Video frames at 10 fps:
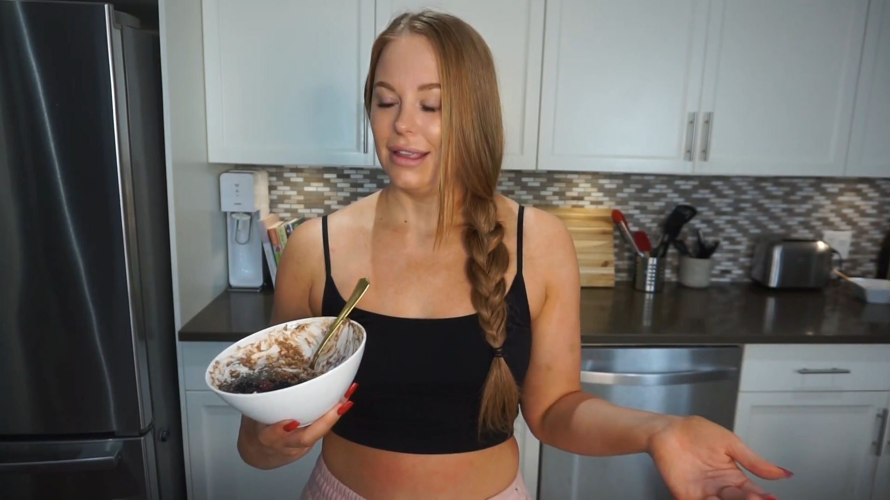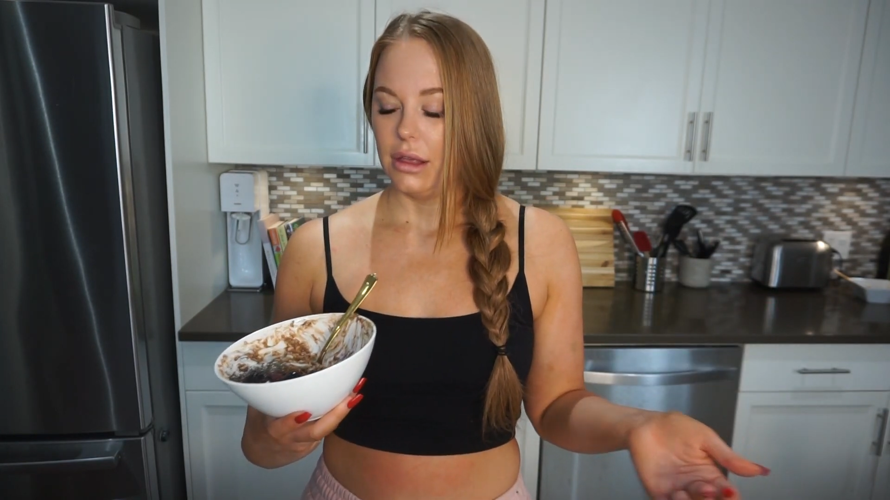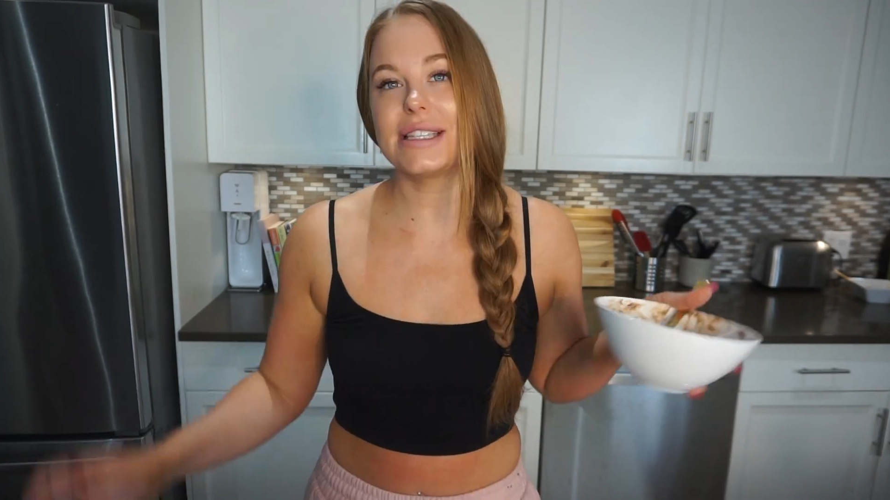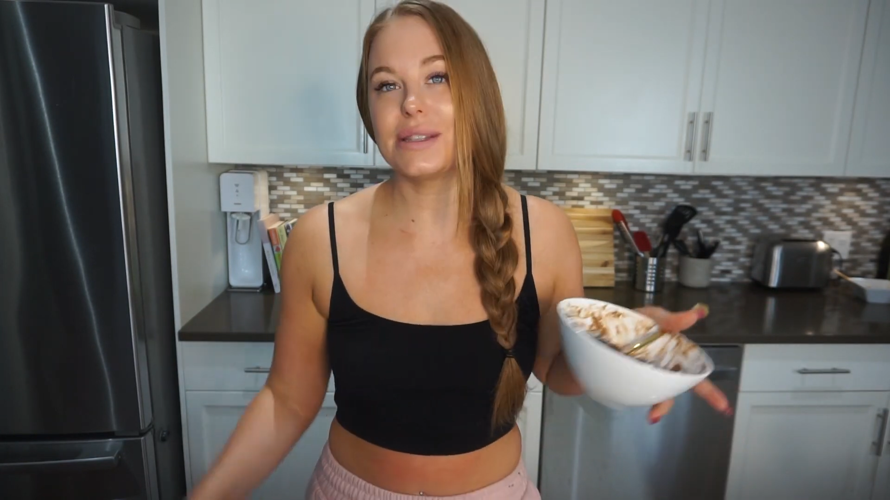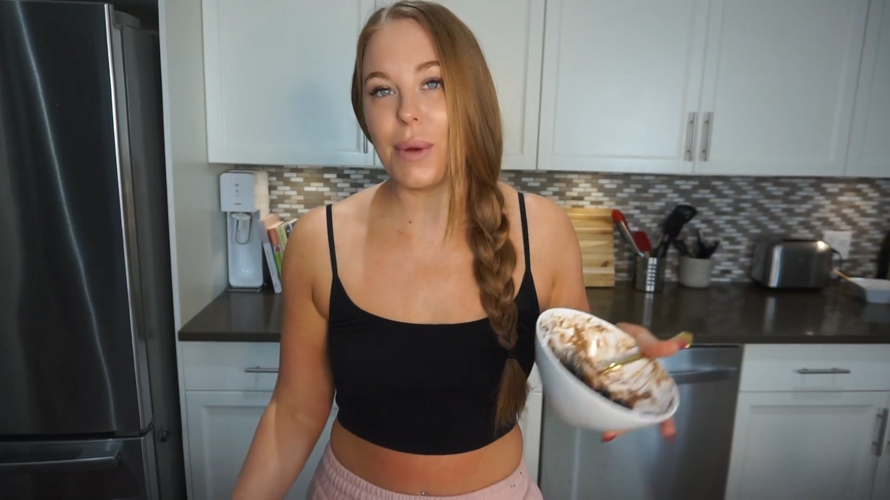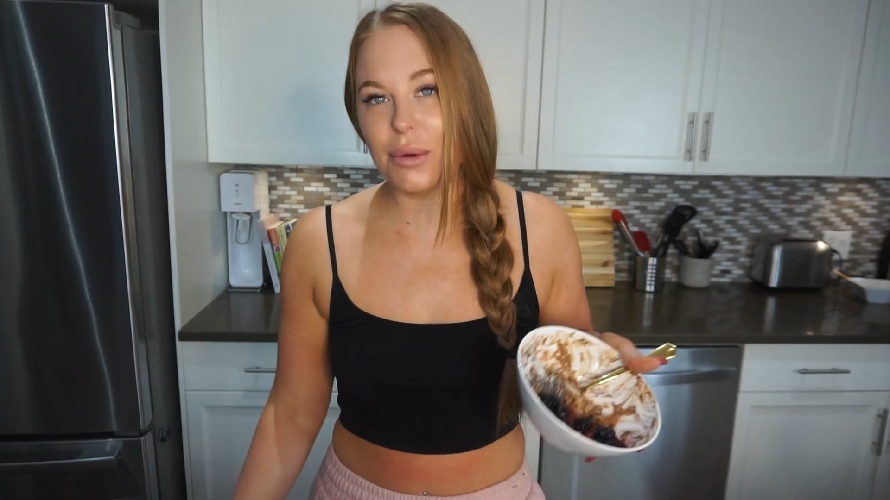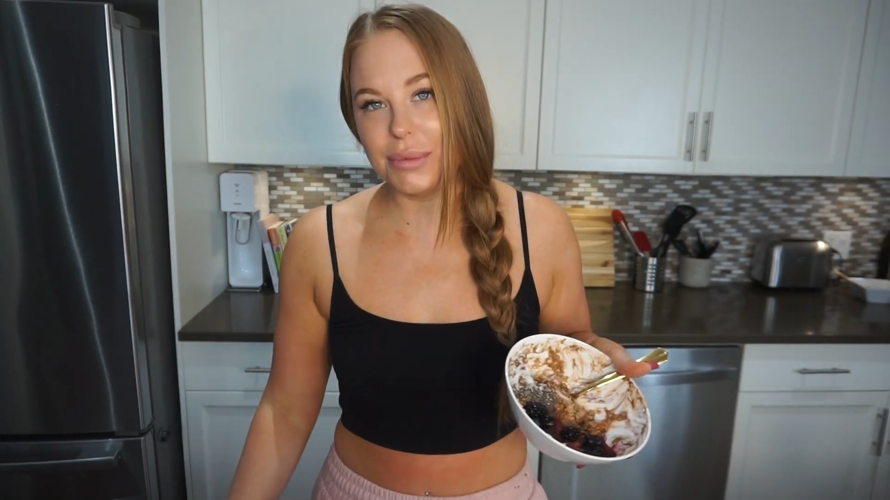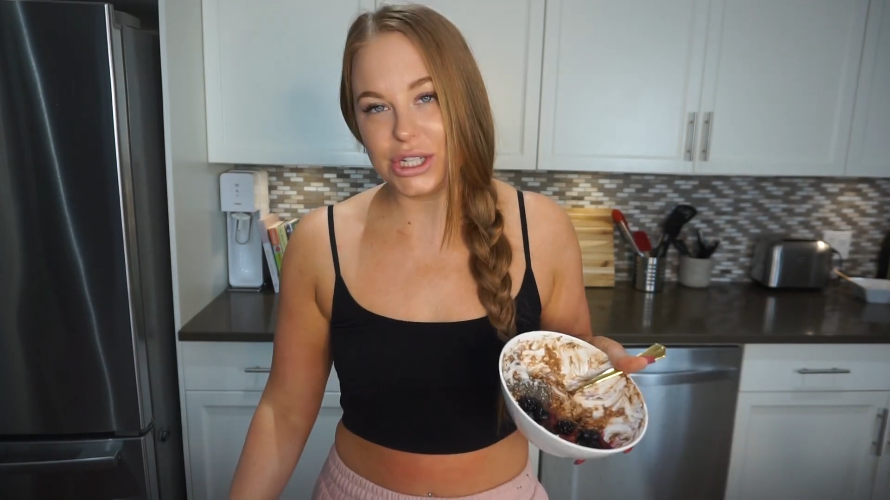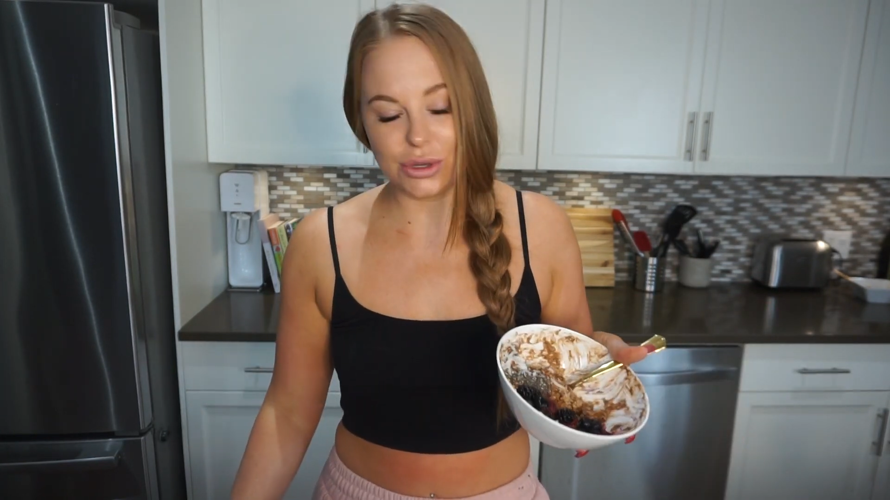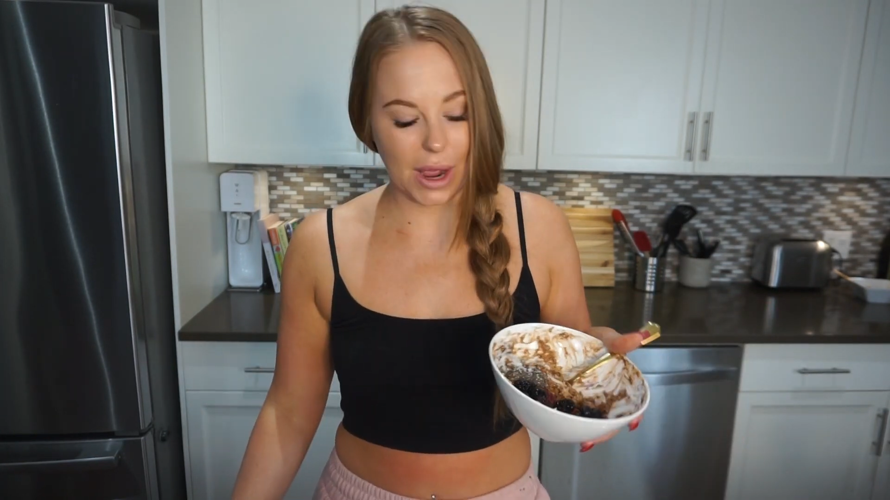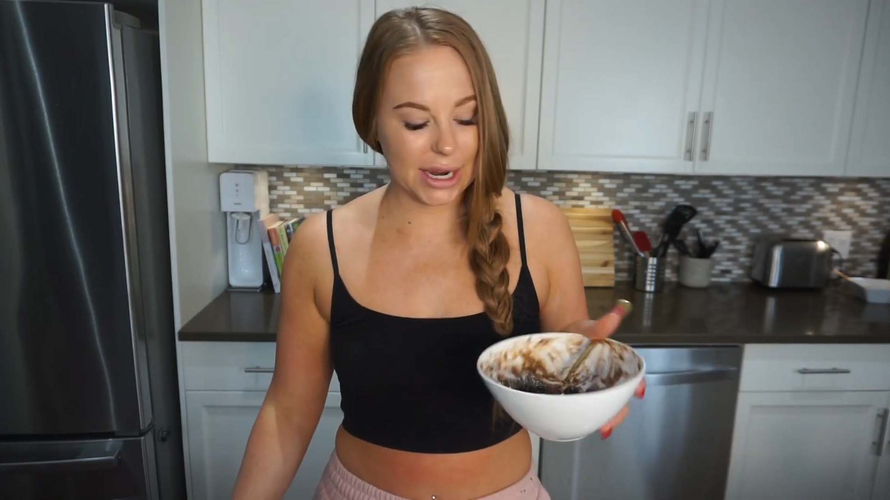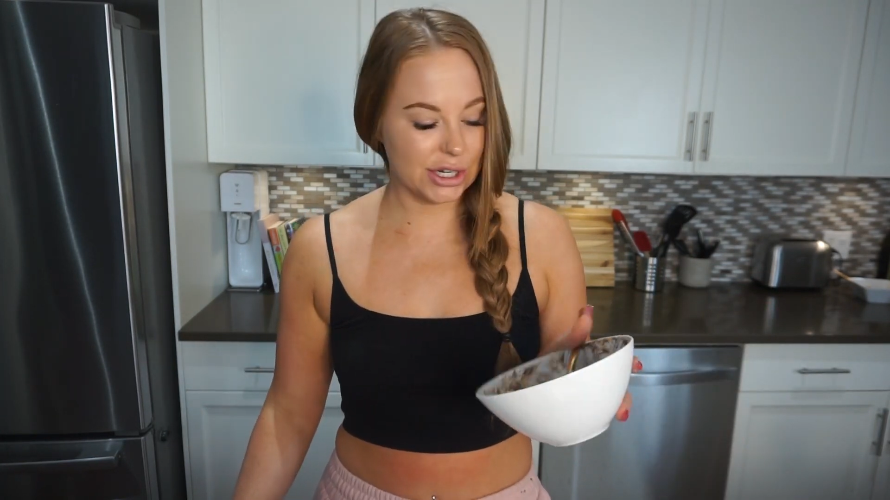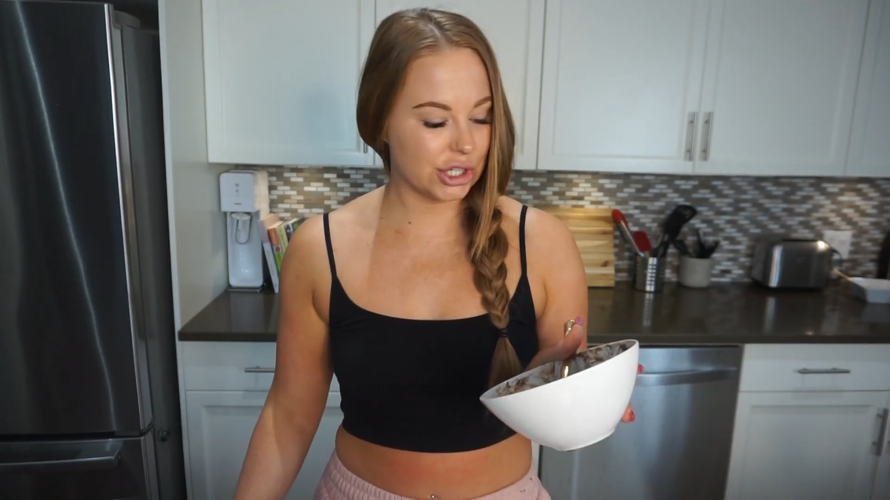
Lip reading: This is probably too high in